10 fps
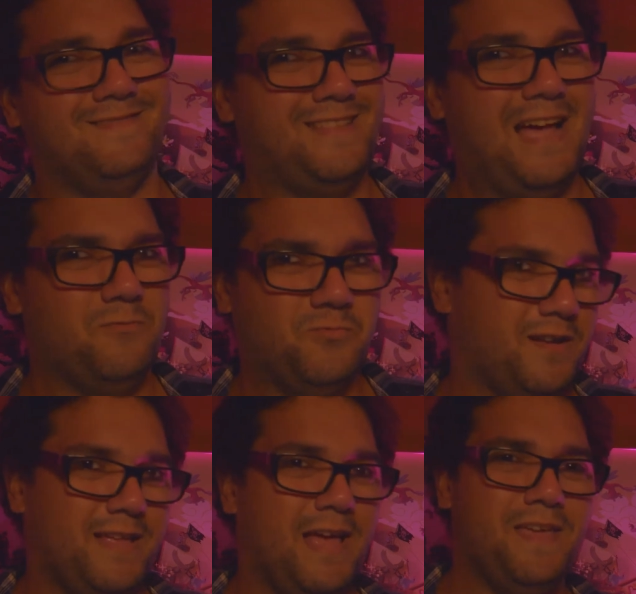Not
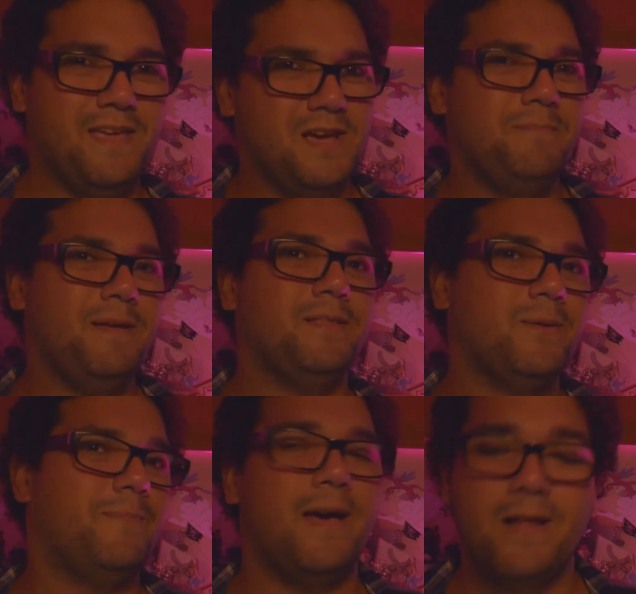really. I think it could be a
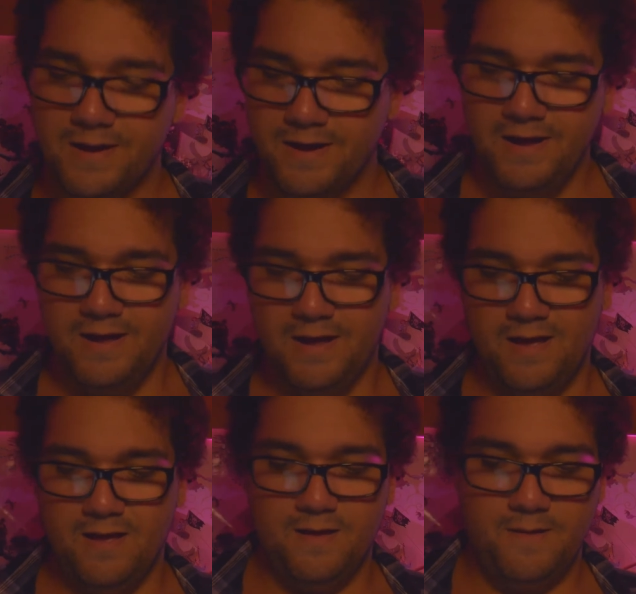little better,
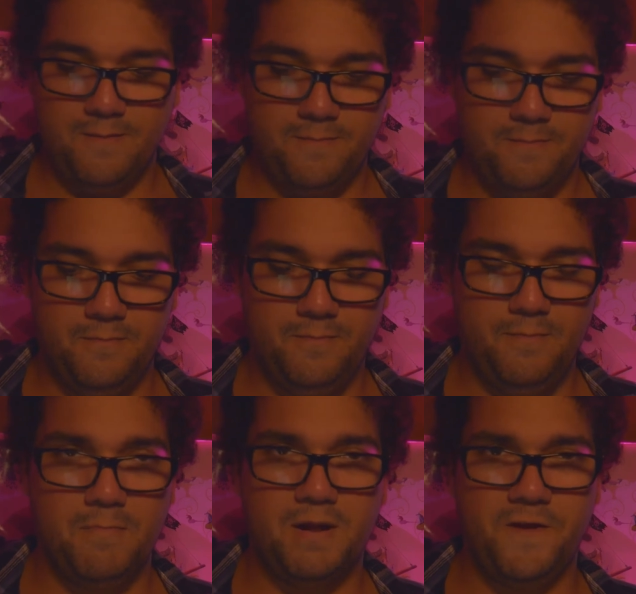
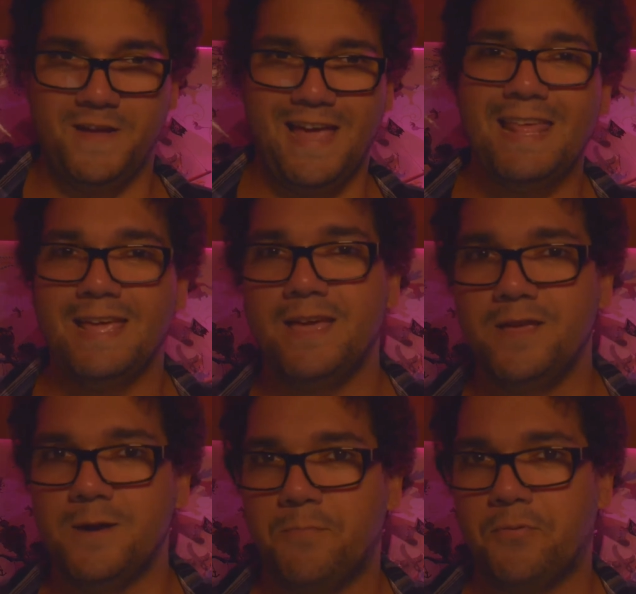but if you're getting it,
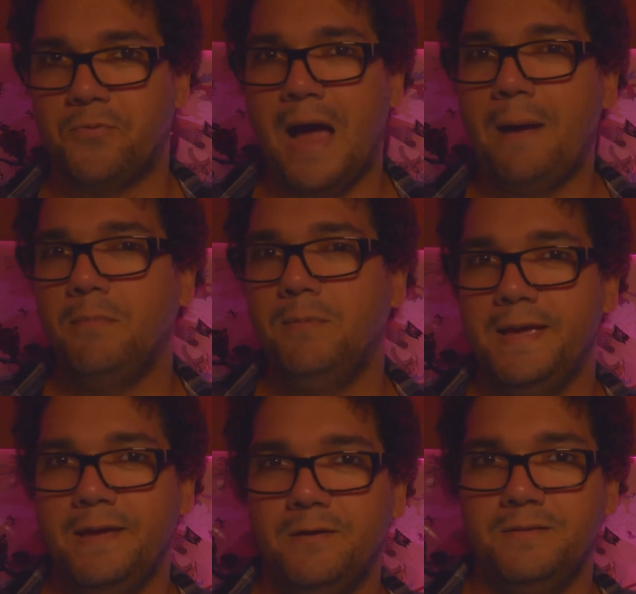you're
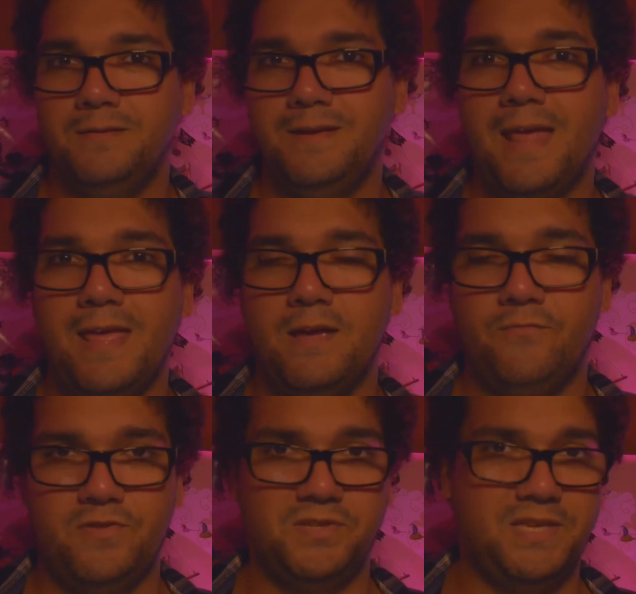probably getting it
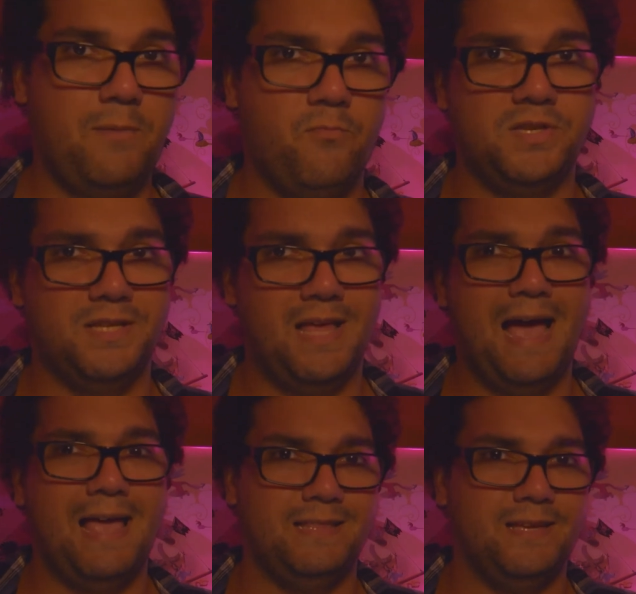for the same reason
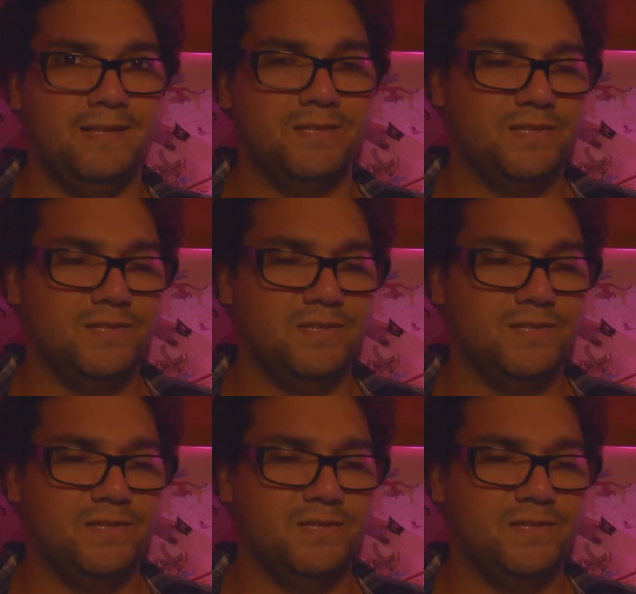I did.